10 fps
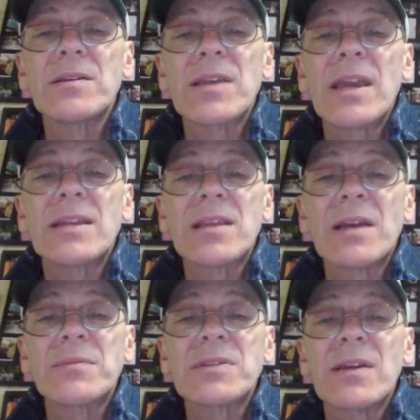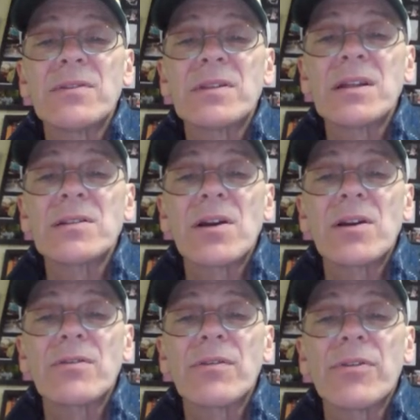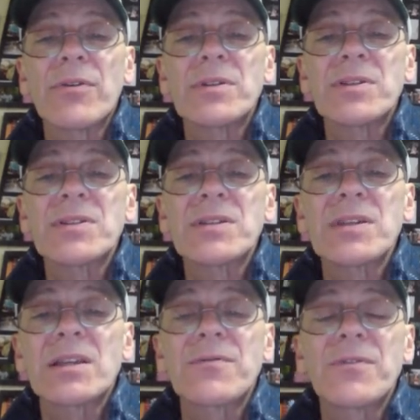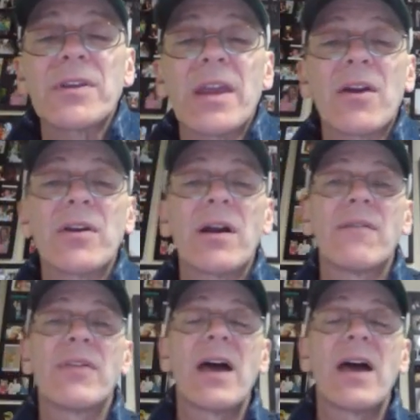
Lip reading: is 8 times 17 is 136 for the area of